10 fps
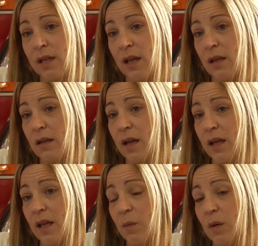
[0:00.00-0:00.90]
and I
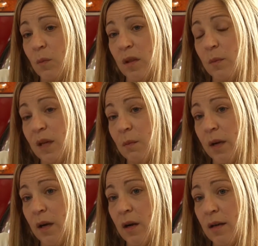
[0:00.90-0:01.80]
keep him with me in
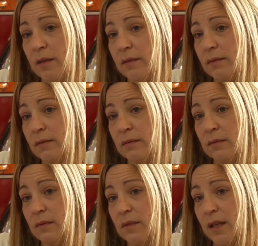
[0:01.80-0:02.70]
my heart.
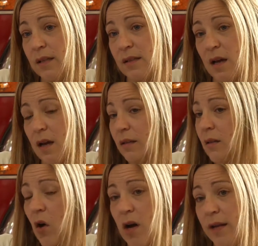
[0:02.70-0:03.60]
He's not
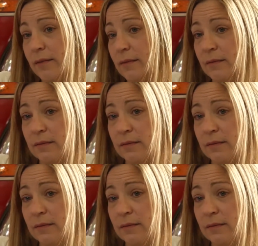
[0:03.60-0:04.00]
gone.